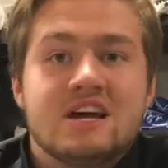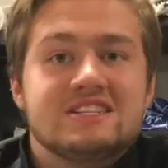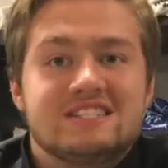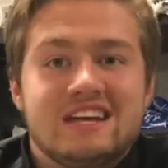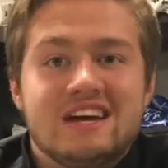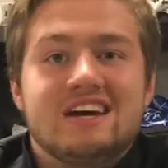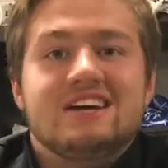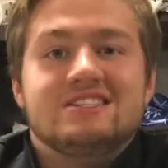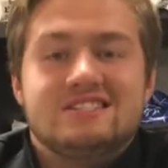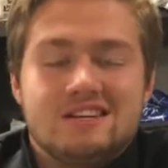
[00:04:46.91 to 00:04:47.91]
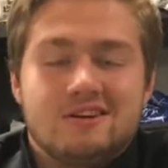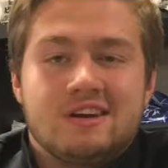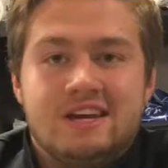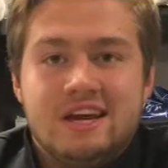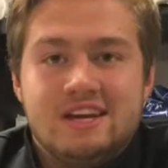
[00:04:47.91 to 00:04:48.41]
See, certain
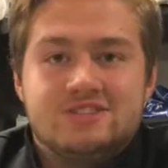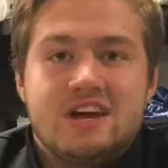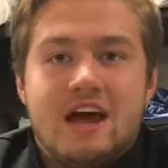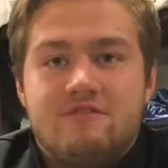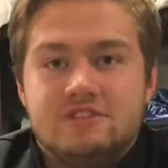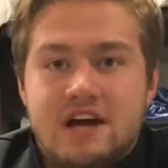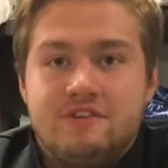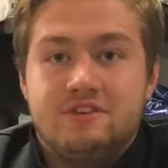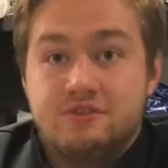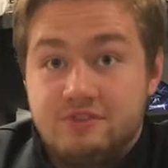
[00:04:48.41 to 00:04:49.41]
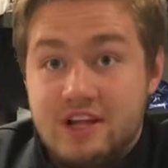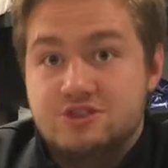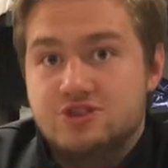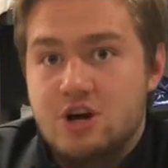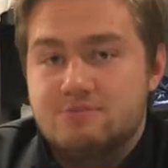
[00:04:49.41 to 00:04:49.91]
keys have to have either flats
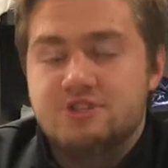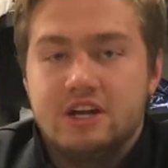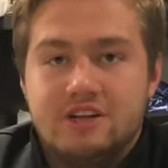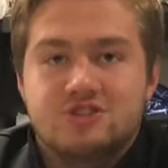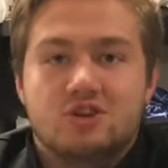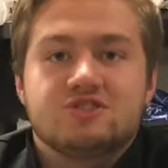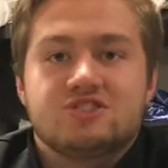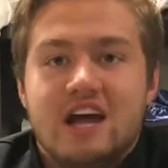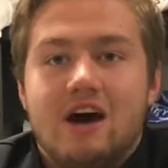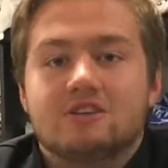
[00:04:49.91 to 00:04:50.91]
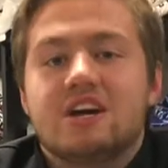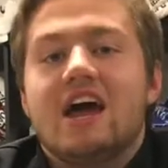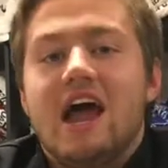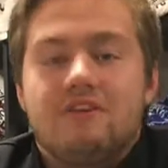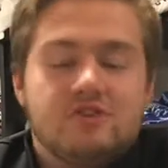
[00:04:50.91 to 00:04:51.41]
or sharps to get a certain sound.
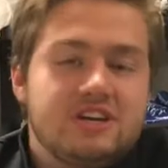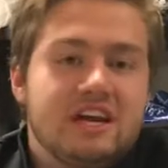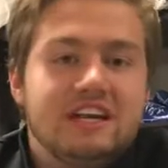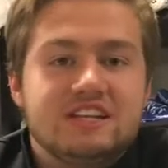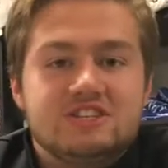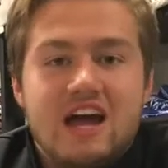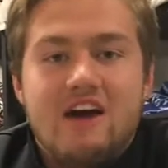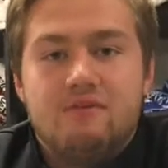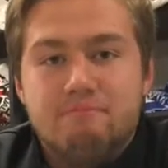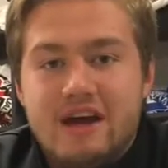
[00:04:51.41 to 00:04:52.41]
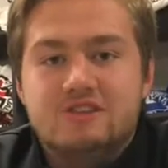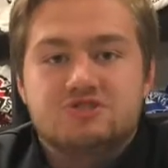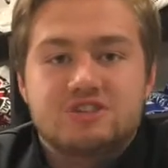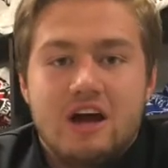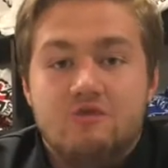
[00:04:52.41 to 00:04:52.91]
Every key needs to have a major
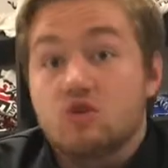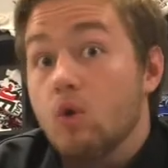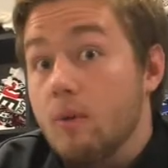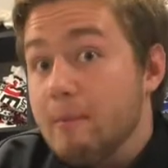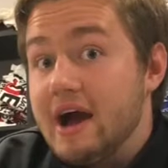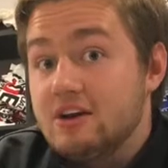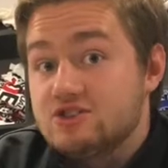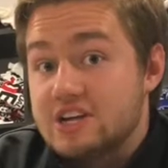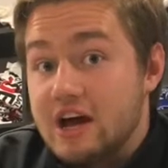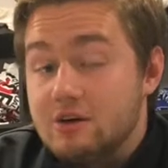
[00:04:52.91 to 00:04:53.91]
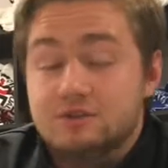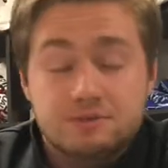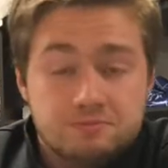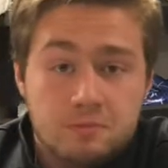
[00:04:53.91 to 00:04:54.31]
sound or a minor sound.